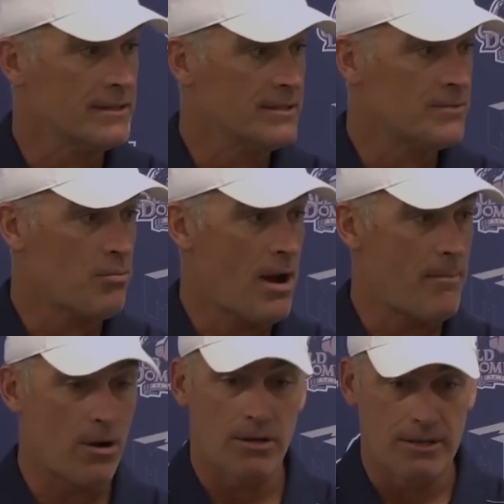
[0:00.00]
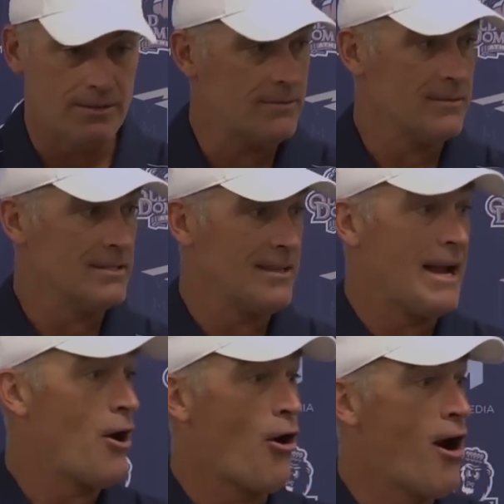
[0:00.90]
It's
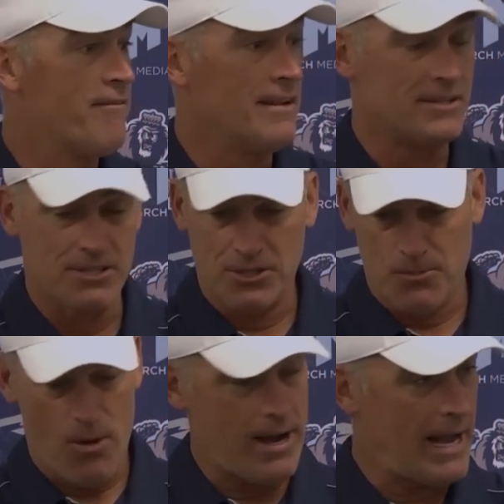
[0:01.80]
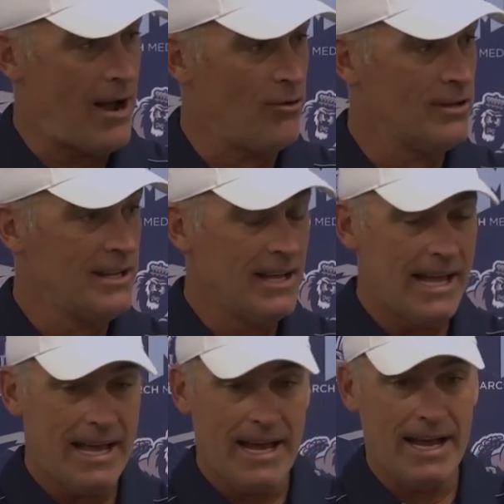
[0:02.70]
like our offense. It's spread it out
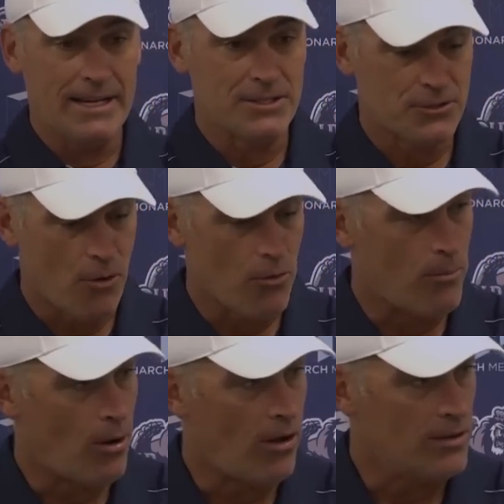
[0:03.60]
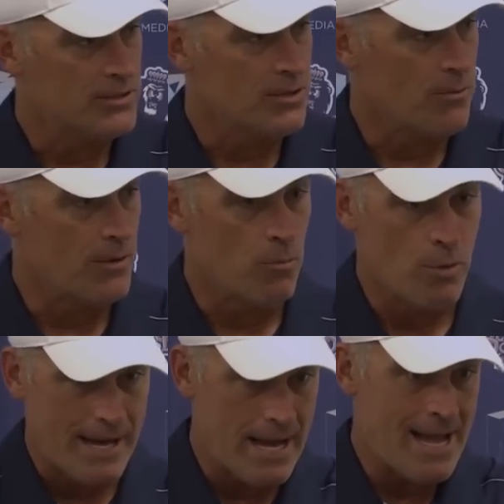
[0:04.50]
and it's throw the ball. So when
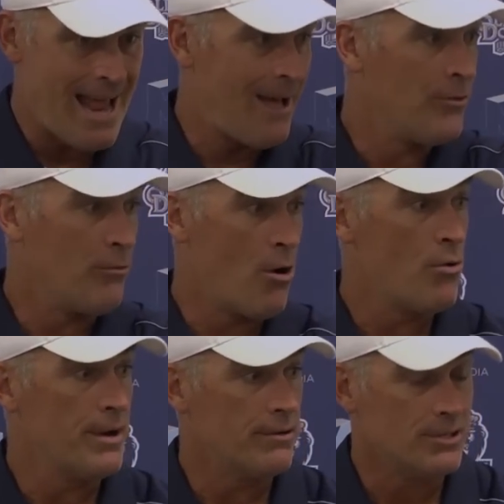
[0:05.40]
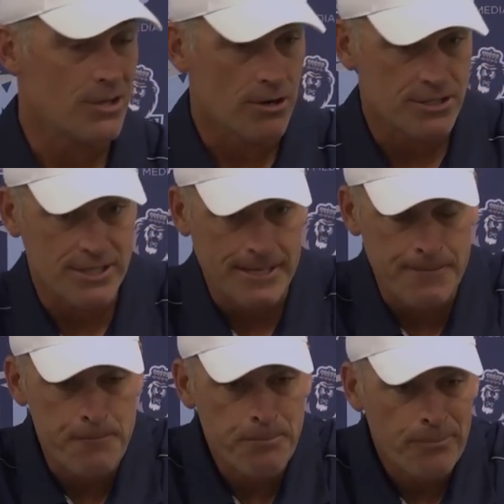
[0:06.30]
we get down the road here and start
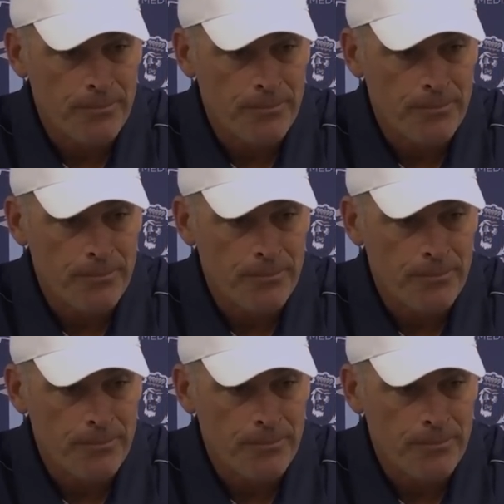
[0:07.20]
seeing